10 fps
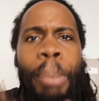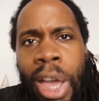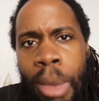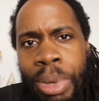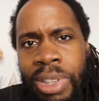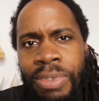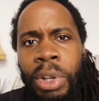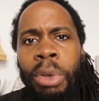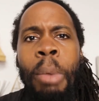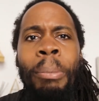
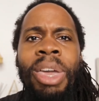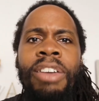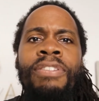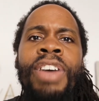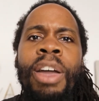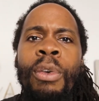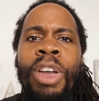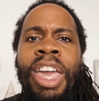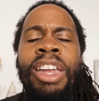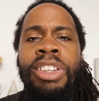purposeful, be
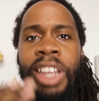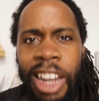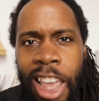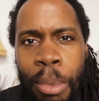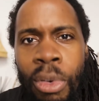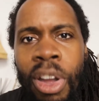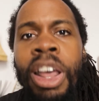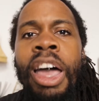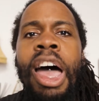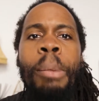very
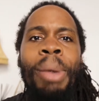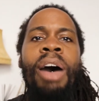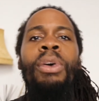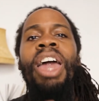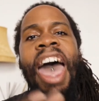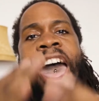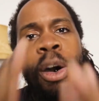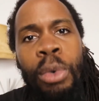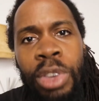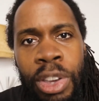deliberate about
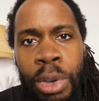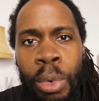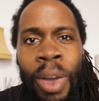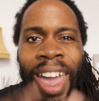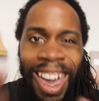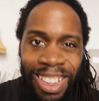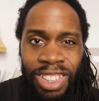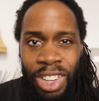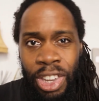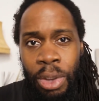how you
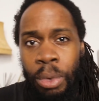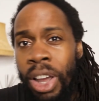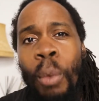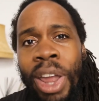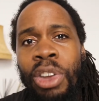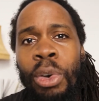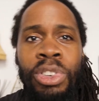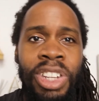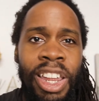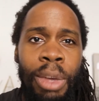execute when
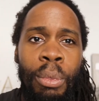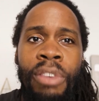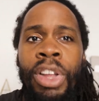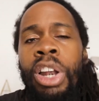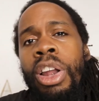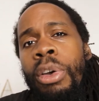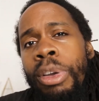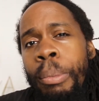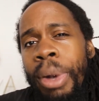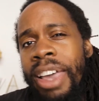you're dealing with low
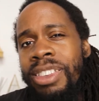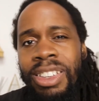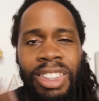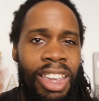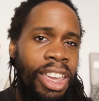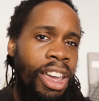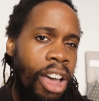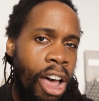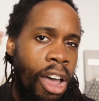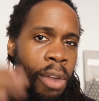complexity,
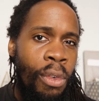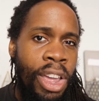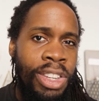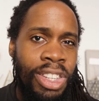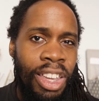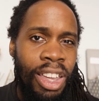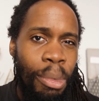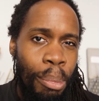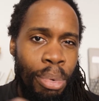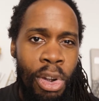high risk
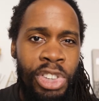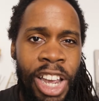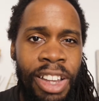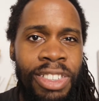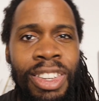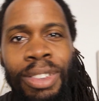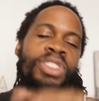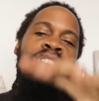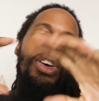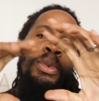projects.
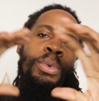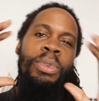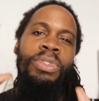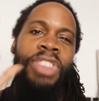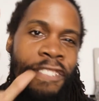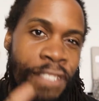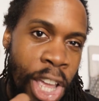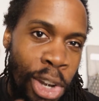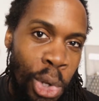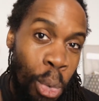So the
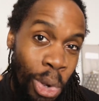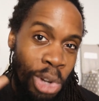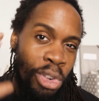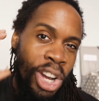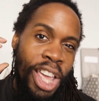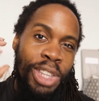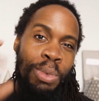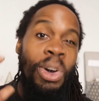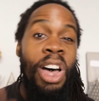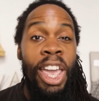final quadrant is
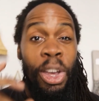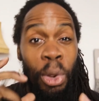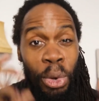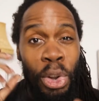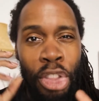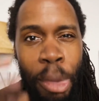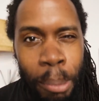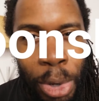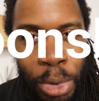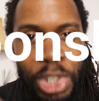what I call the
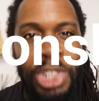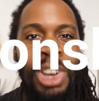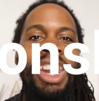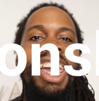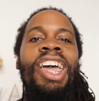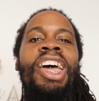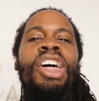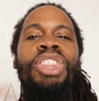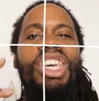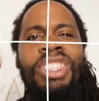moonshot.
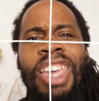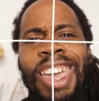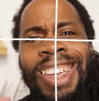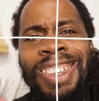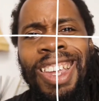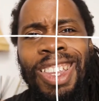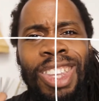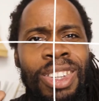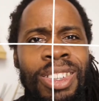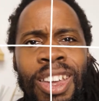This is
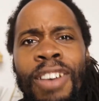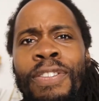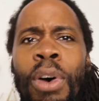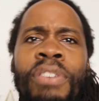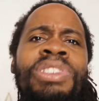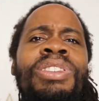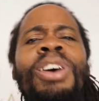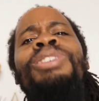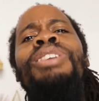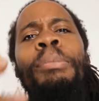the stuff of
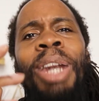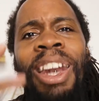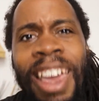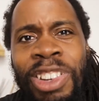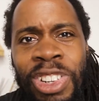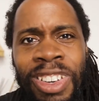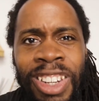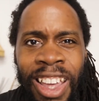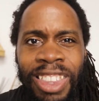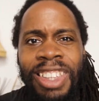startup
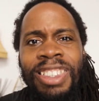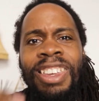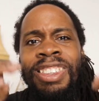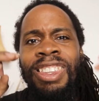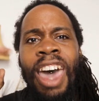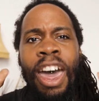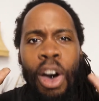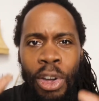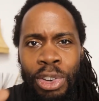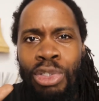legend. This is that
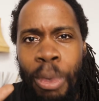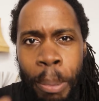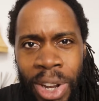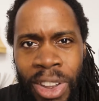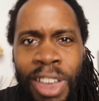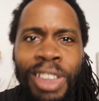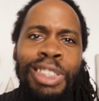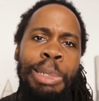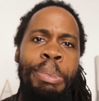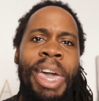entrepreneur
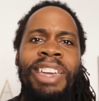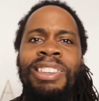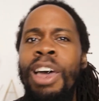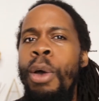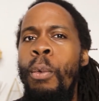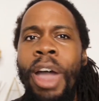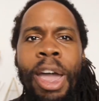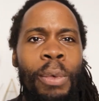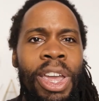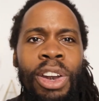space
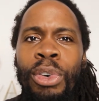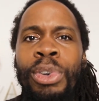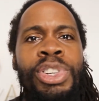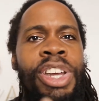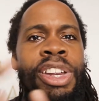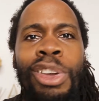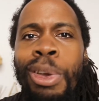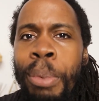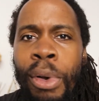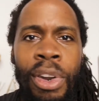where we are launching
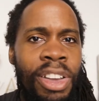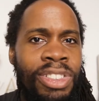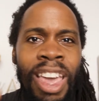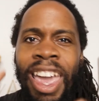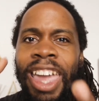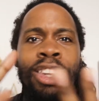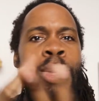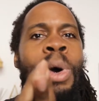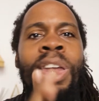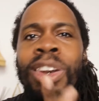new products
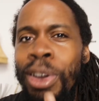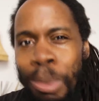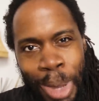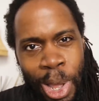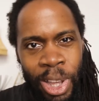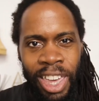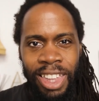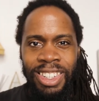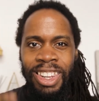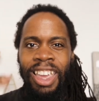into unknown
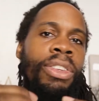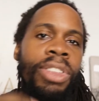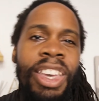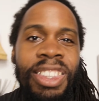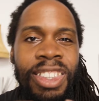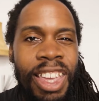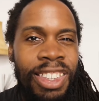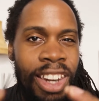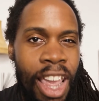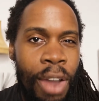markets. This
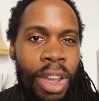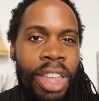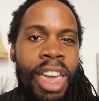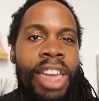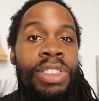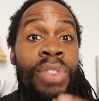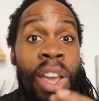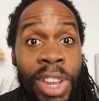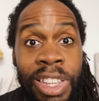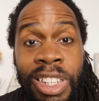is an area that is
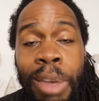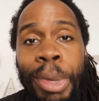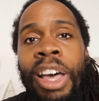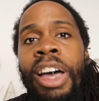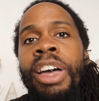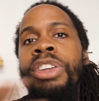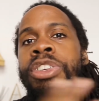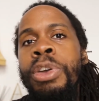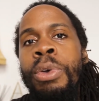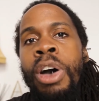very similar
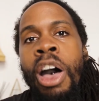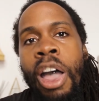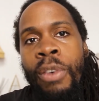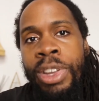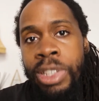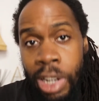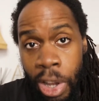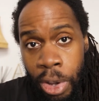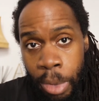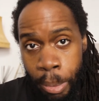to high risk,
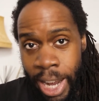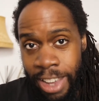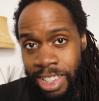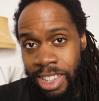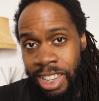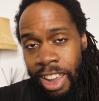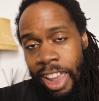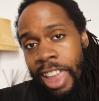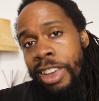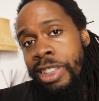low complexity
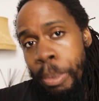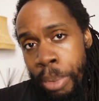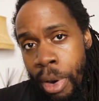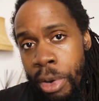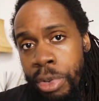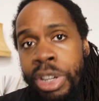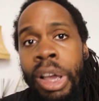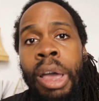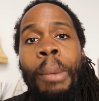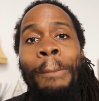in its approach,
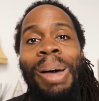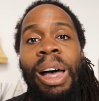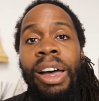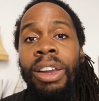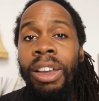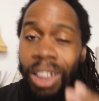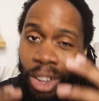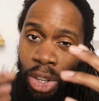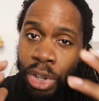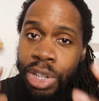but
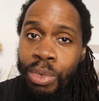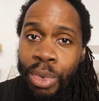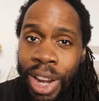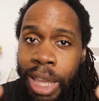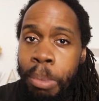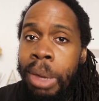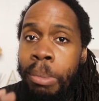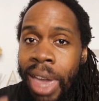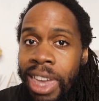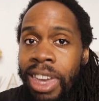you should really be
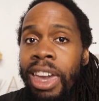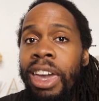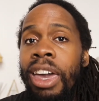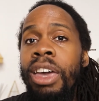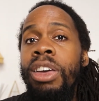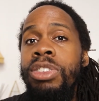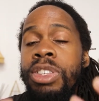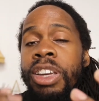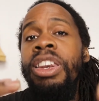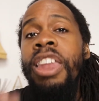making
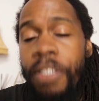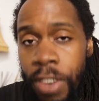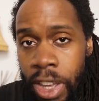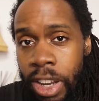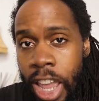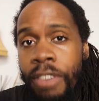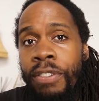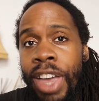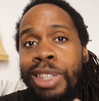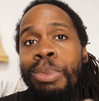significant
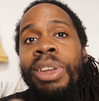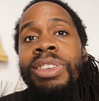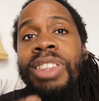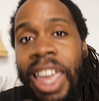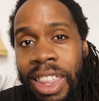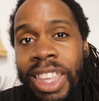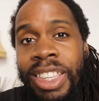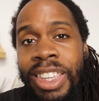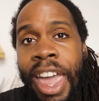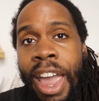investments in this